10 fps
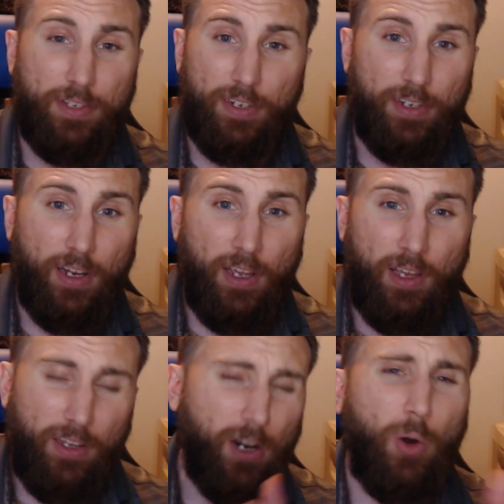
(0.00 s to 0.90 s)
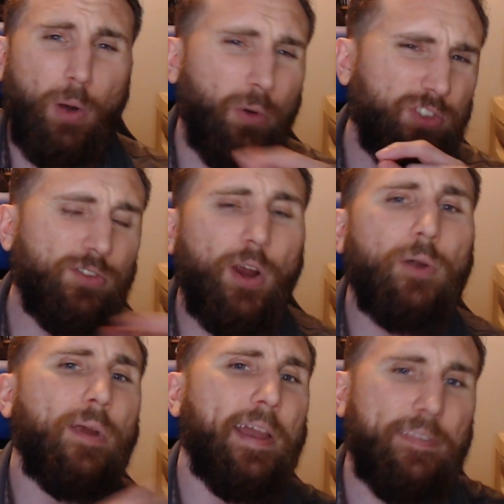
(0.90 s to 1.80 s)
And you know what? We'll start
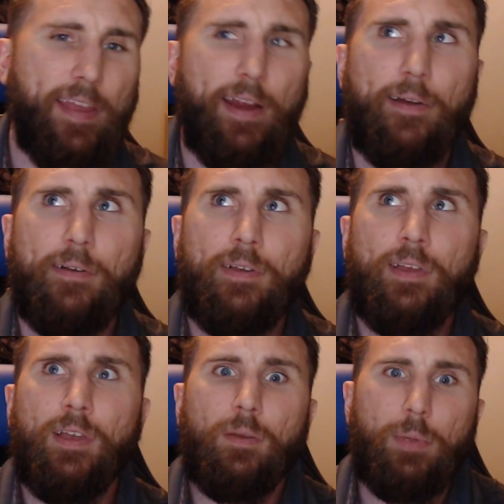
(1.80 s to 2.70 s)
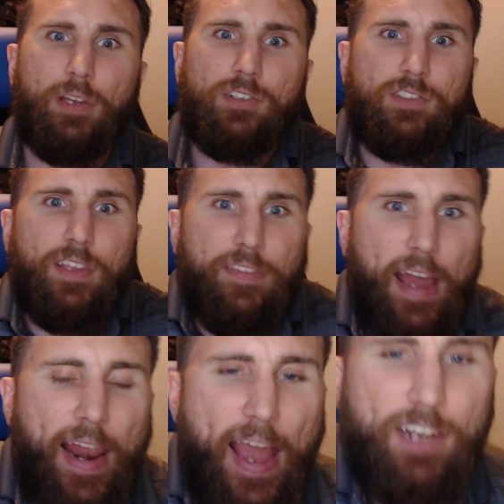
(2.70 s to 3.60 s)
right there because th
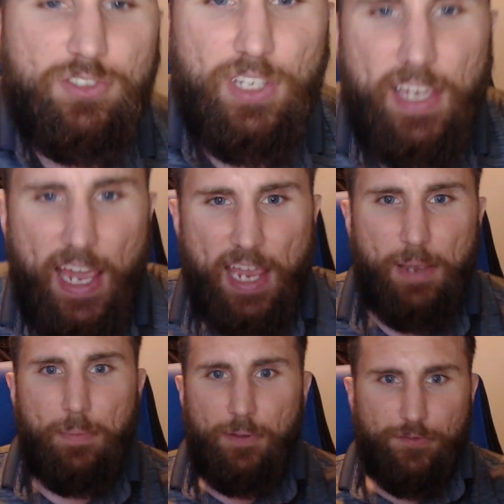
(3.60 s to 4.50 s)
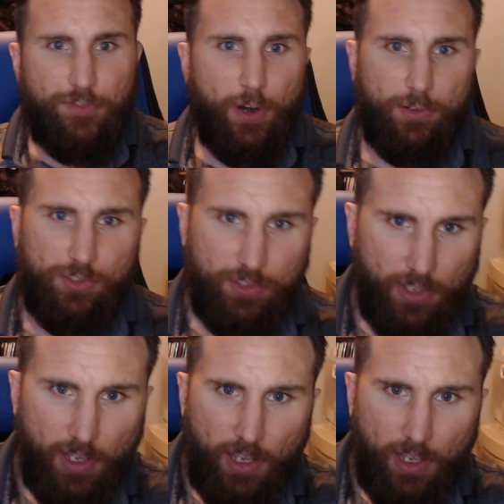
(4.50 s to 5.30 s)
that actually came first.